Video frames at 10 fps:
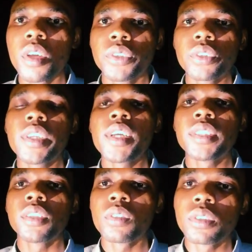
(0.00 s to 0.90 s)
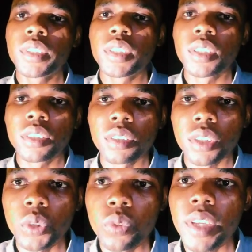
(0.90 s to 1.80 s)
So here's what
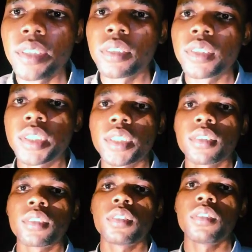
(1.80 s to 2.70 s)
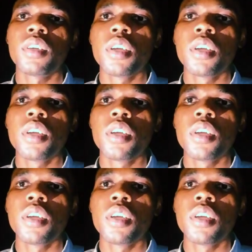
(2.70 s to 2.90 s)
you learn in this channel.